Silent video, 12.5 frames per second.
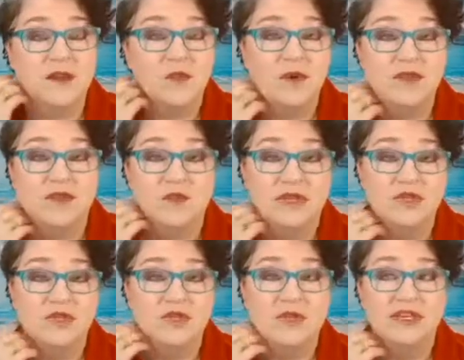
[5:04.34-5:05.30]
not work that we
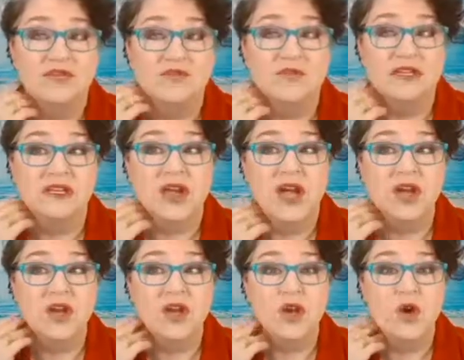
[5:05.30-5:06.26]
do, and it's really not
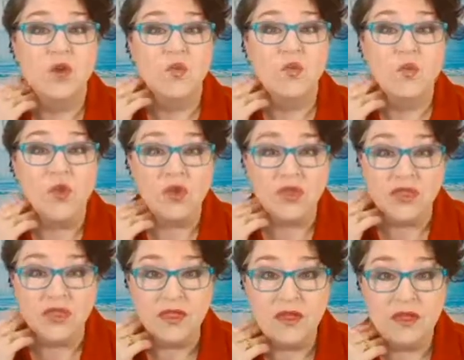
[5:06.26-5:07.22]
worth
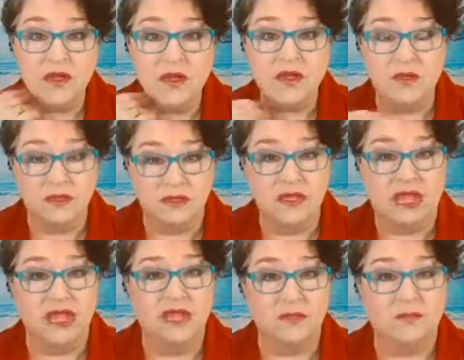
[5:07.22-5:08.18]

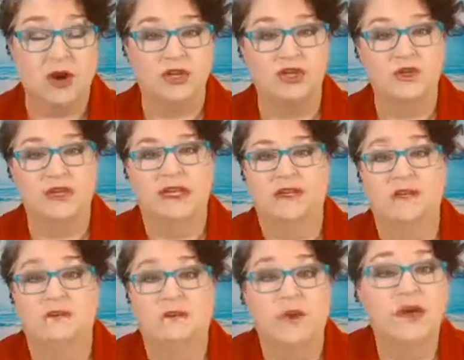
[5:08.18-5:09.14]
taking it apart and doing it.
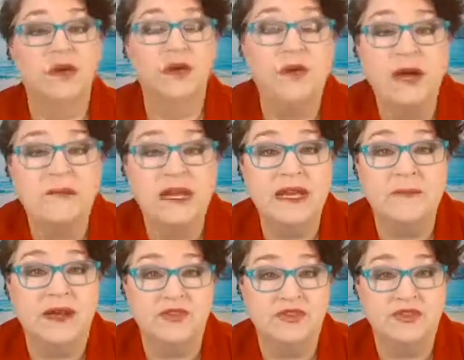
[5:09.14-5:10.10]
And we don't know how many
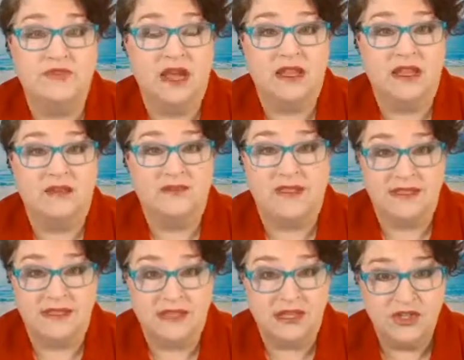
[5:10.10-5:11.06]
miles you've got left on
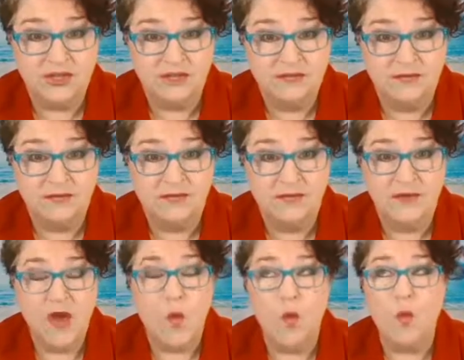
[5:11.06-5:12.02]
this engine.
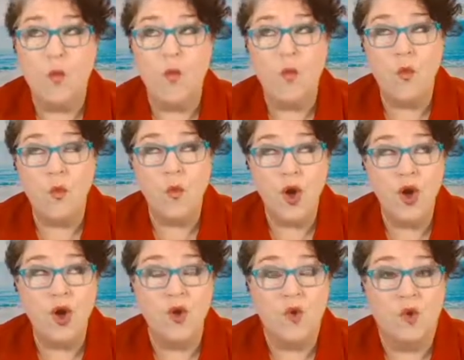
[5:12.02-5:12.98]

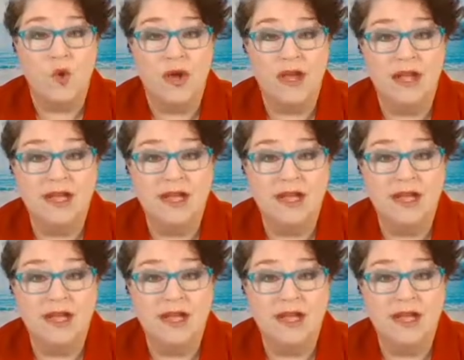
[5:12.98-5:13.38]
Whoa.